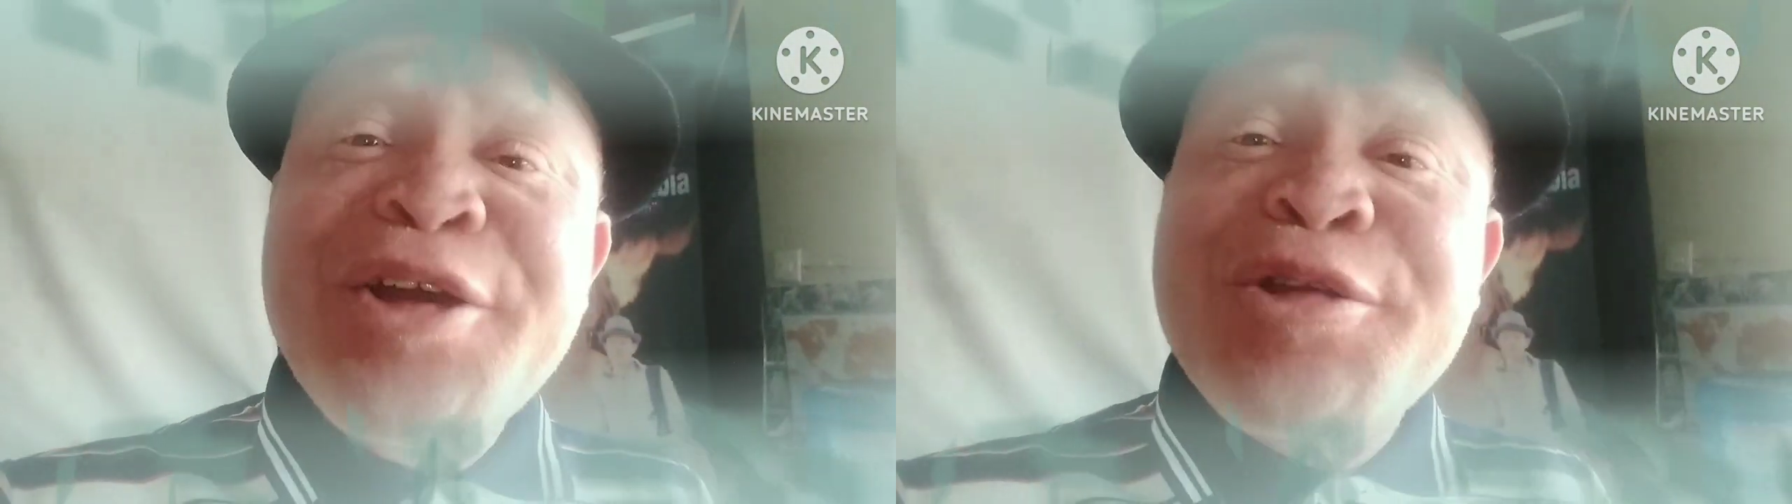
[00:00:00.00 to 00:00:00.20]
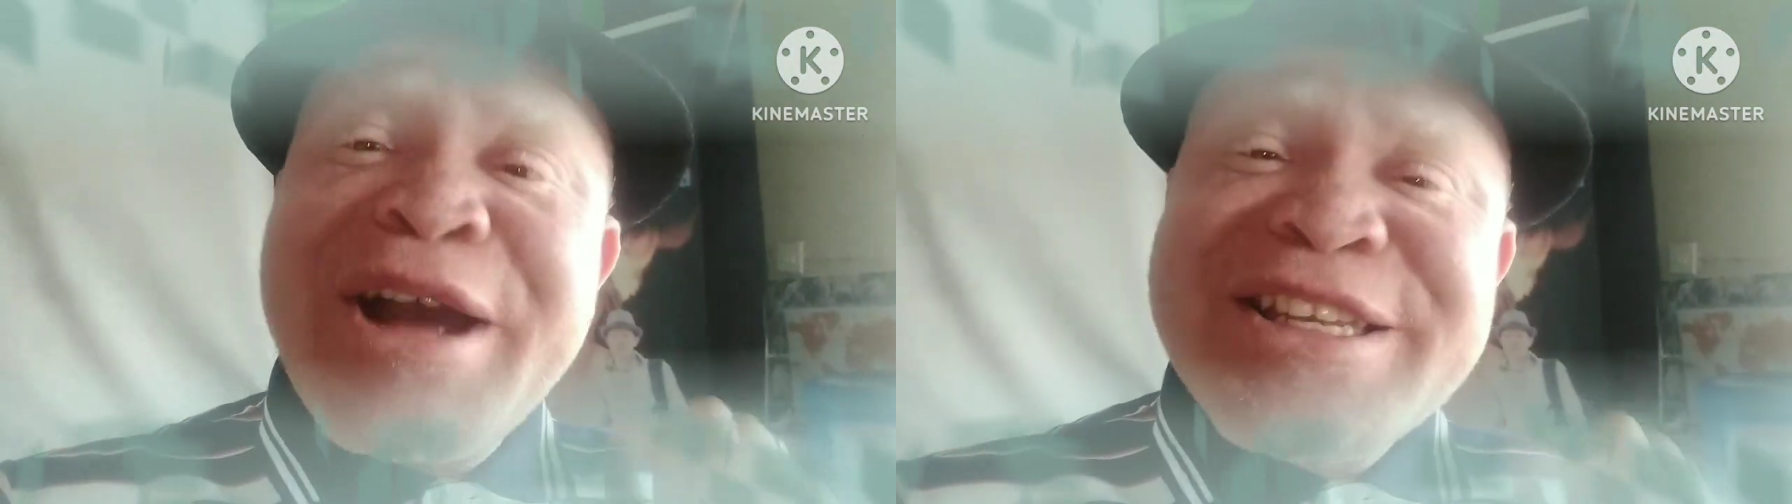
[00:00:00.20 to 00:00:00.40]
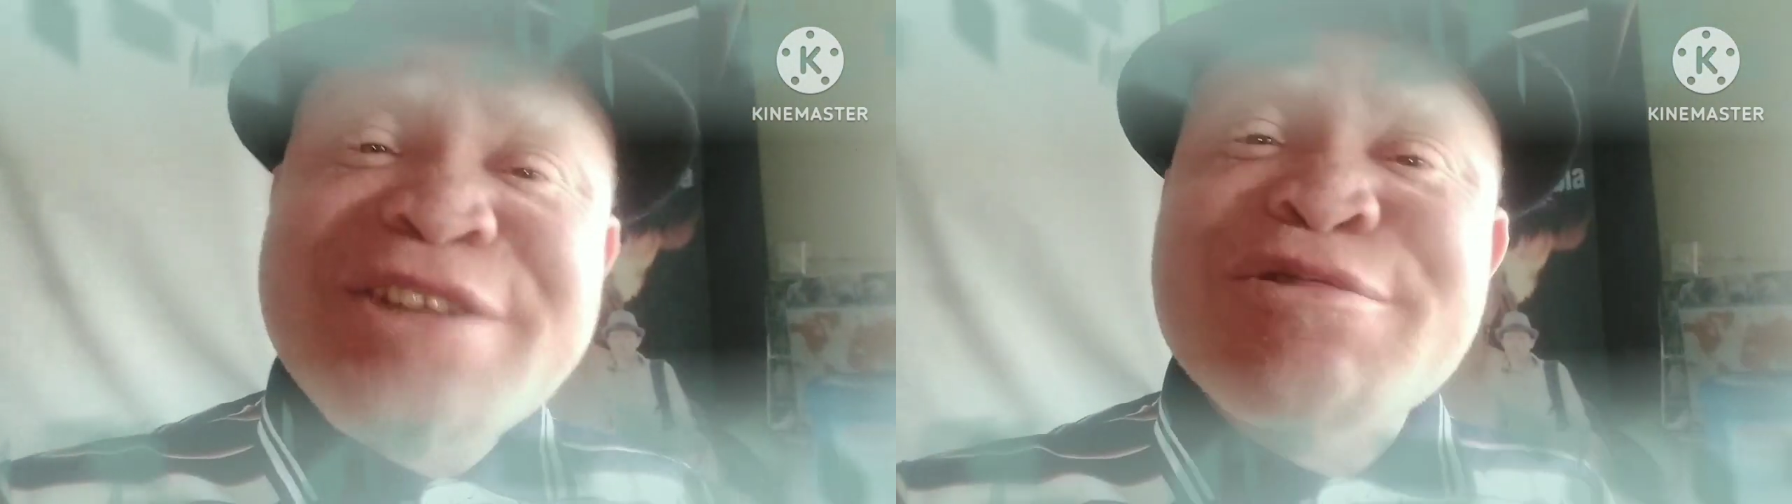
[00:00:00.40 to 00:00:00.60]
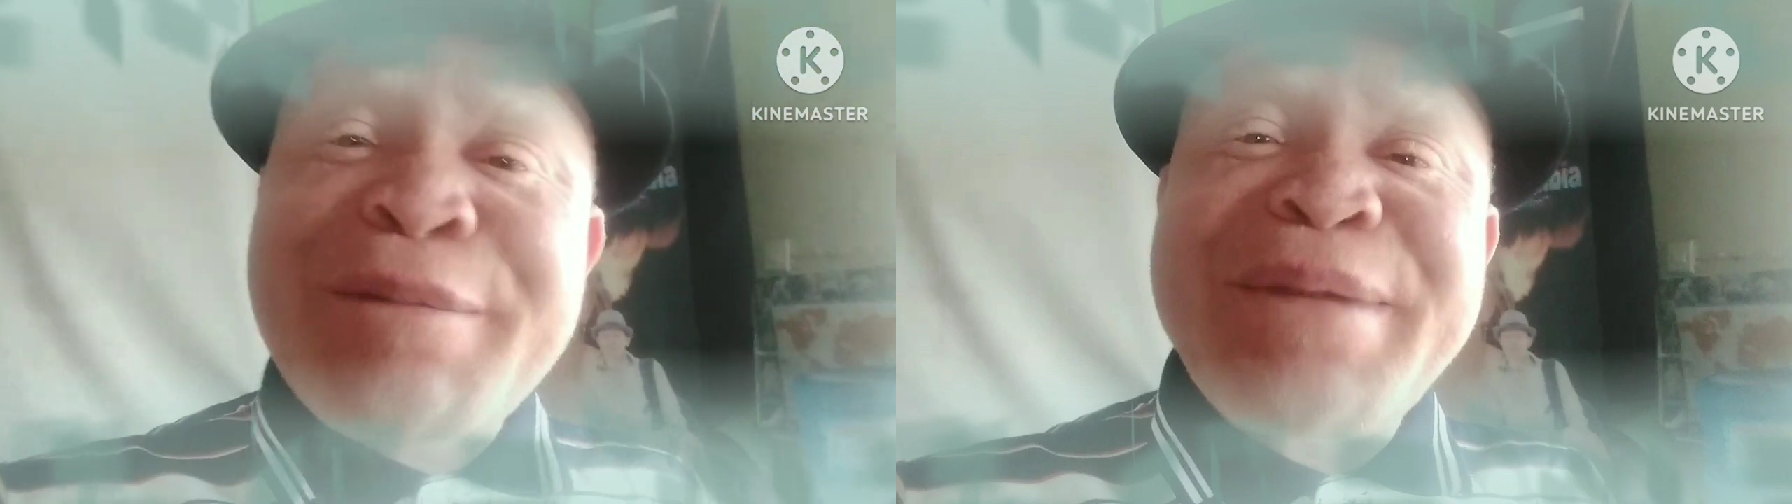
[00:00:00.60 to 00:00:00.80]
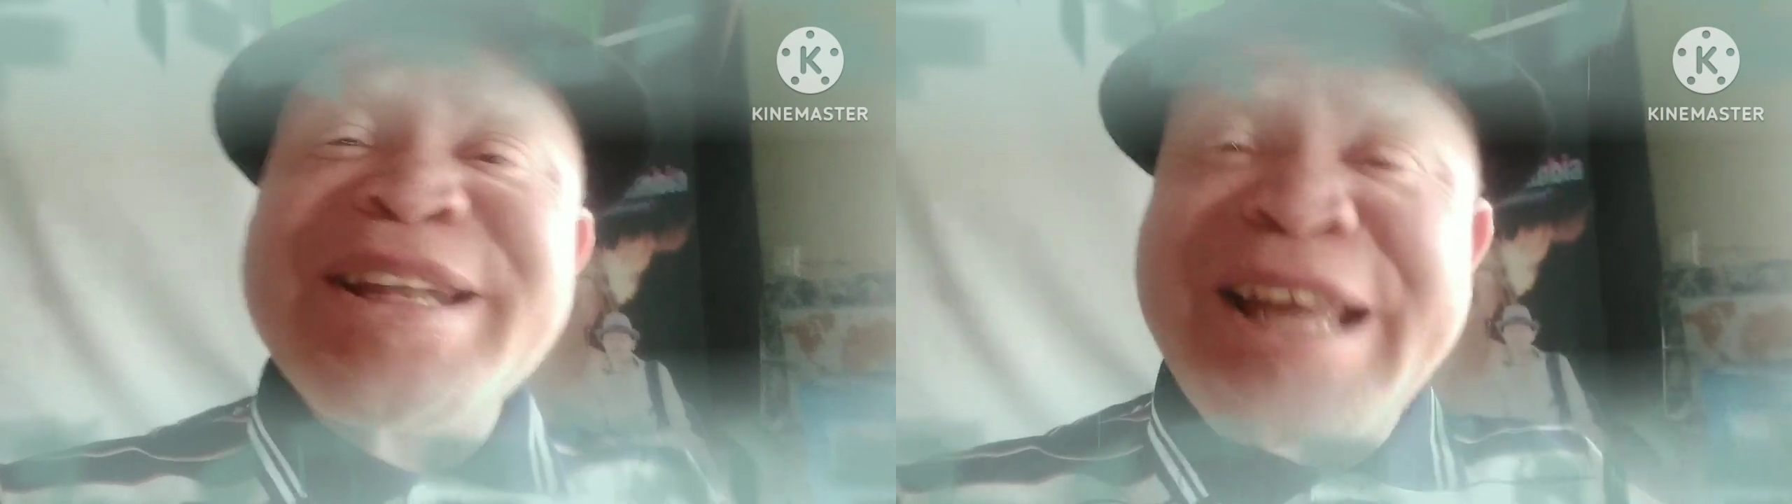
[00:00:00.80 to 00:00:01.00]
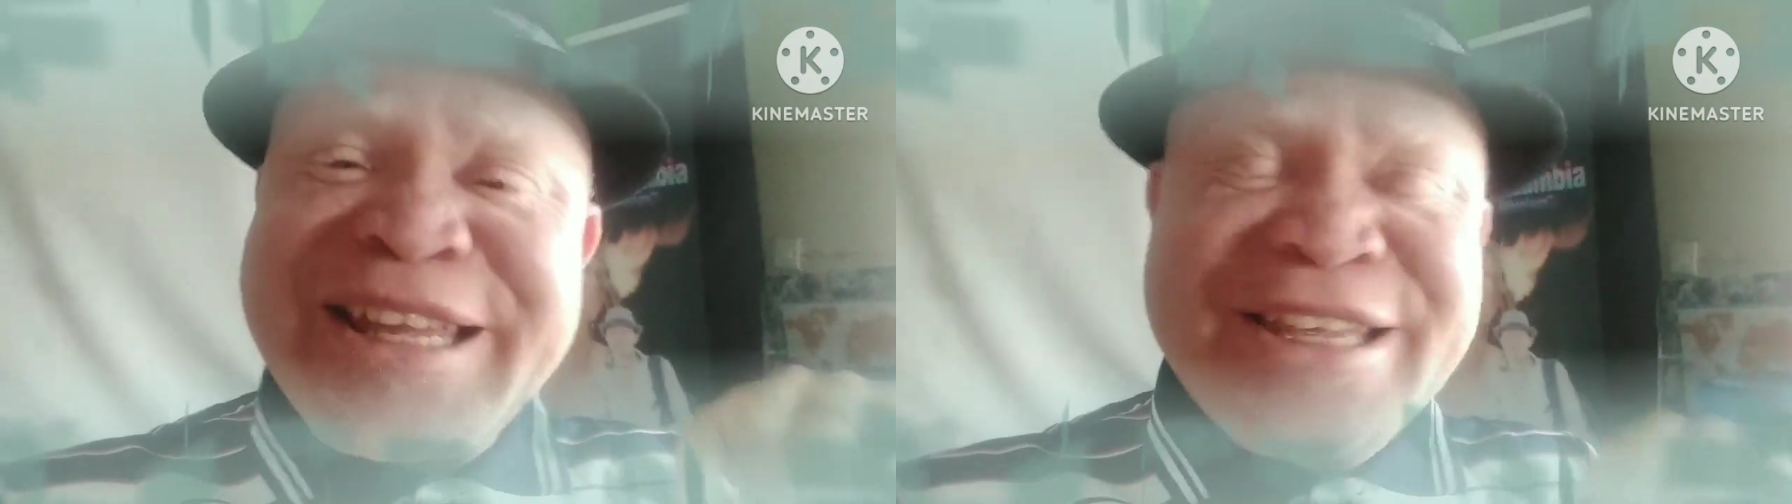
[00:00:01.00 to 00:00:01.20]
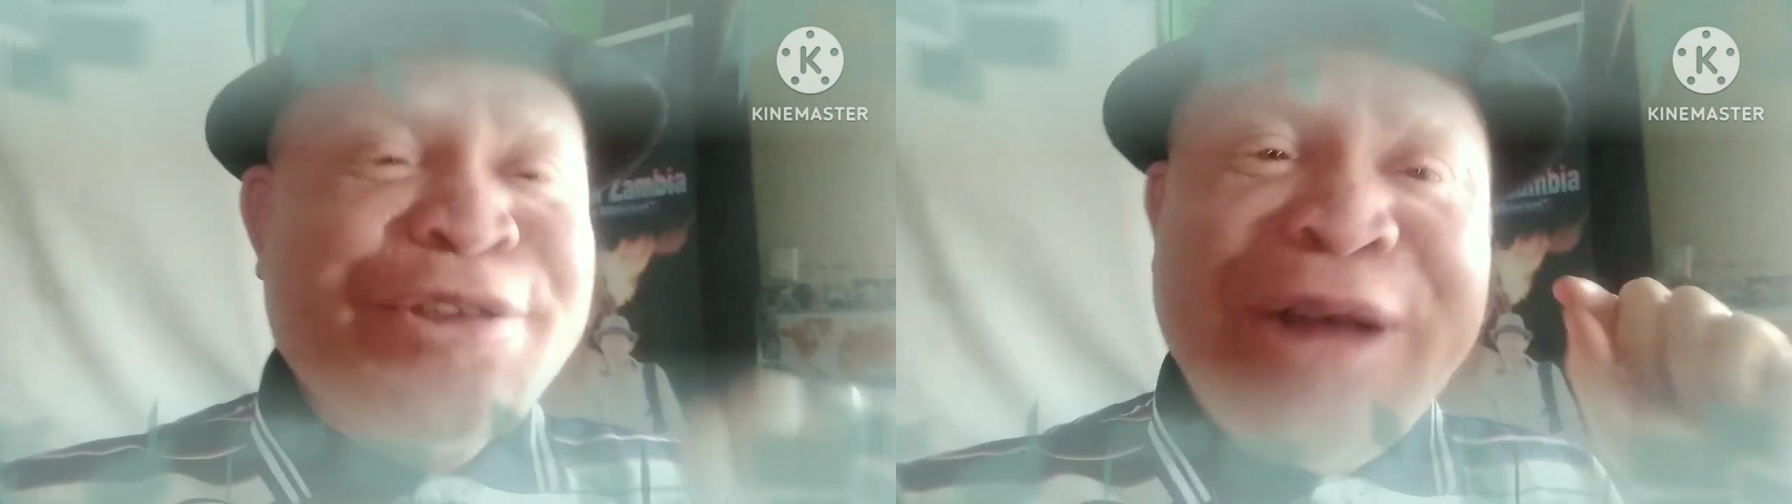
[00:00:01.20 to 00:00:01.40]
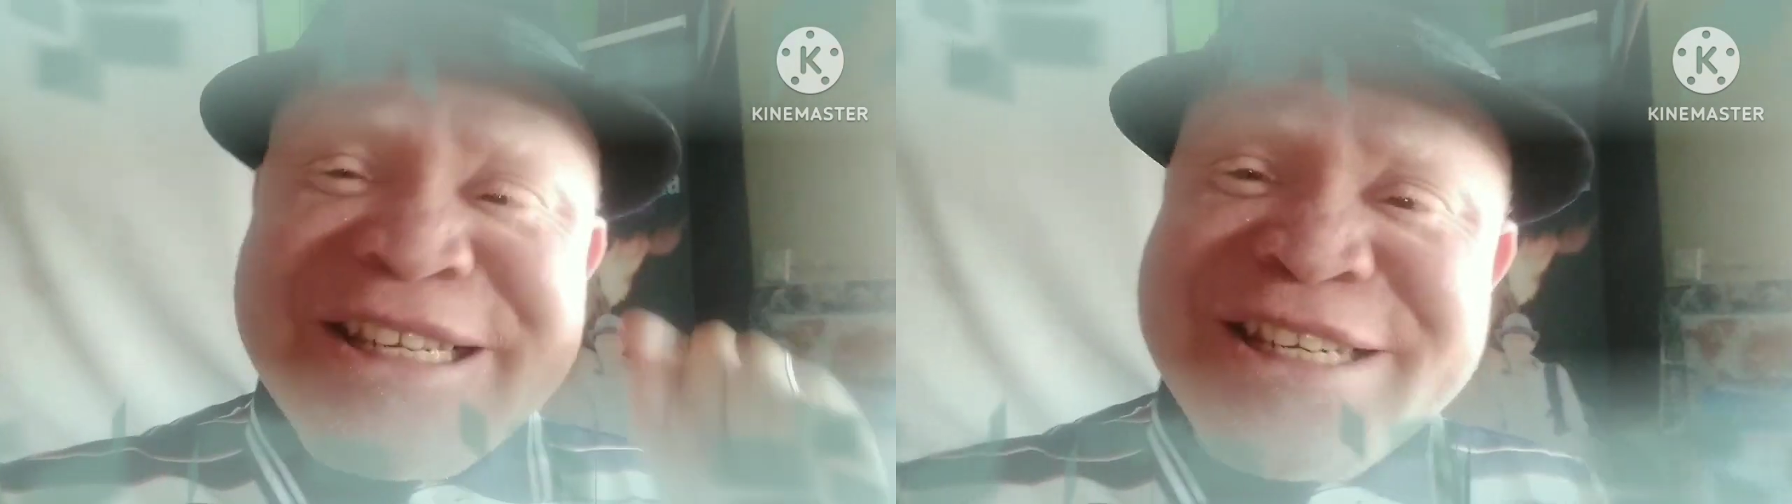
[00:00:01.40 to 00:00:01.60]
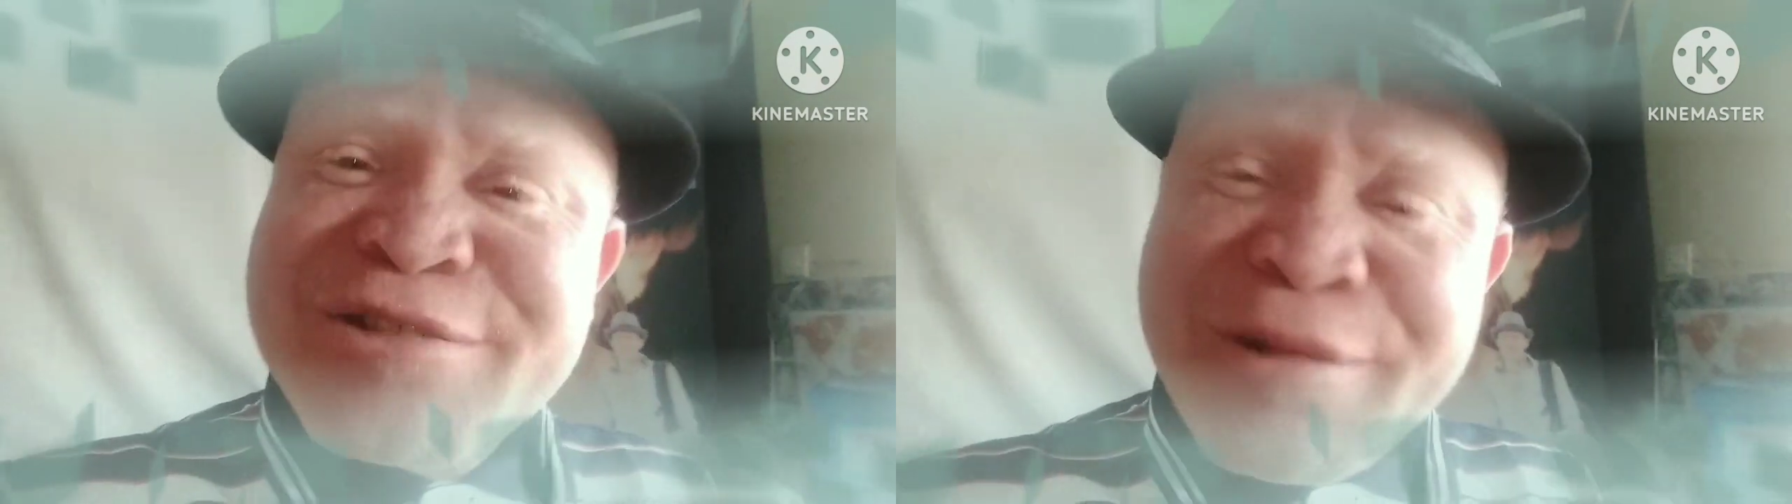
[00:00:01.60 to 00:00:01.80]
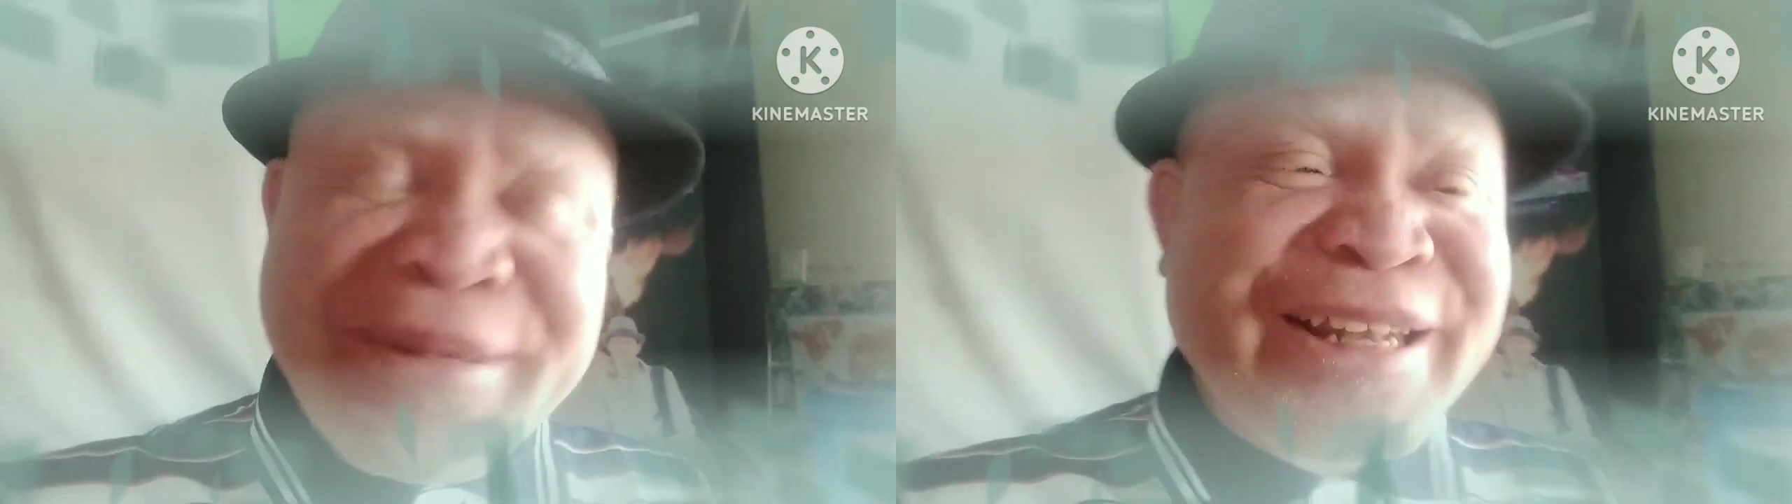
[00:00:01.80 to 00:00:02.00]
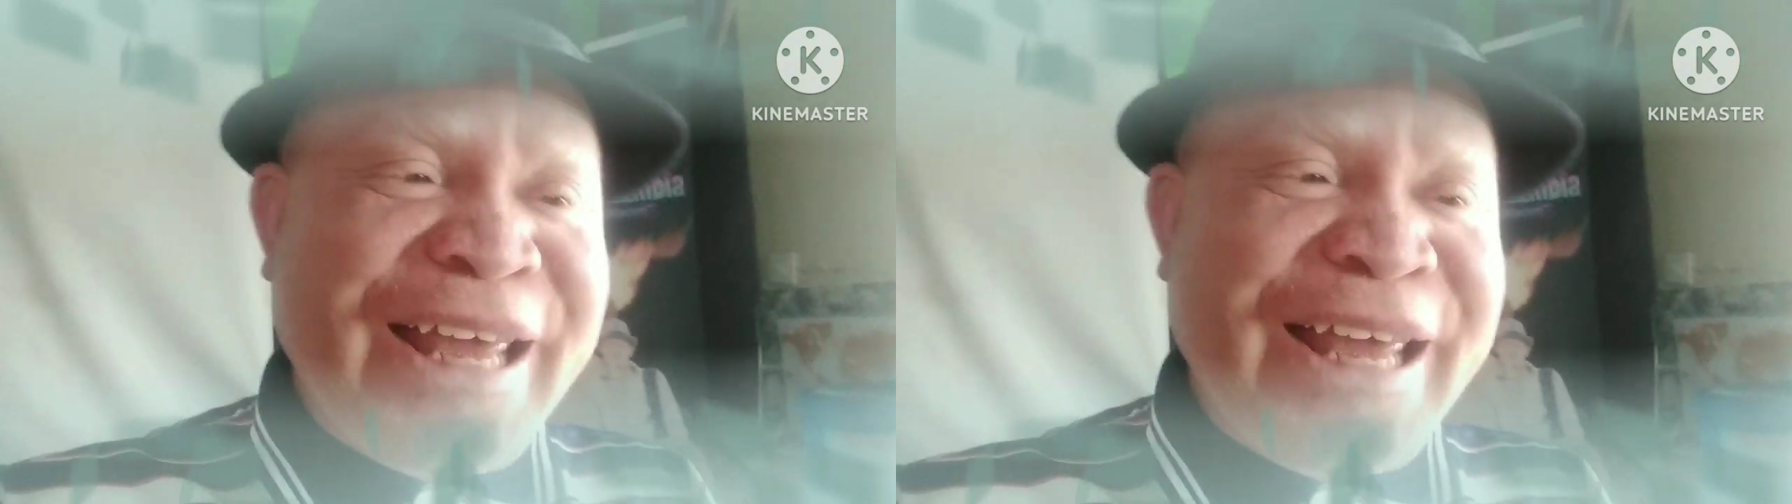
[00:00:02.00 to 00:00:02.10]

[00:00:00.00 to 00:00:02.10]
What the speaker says: You want it to happen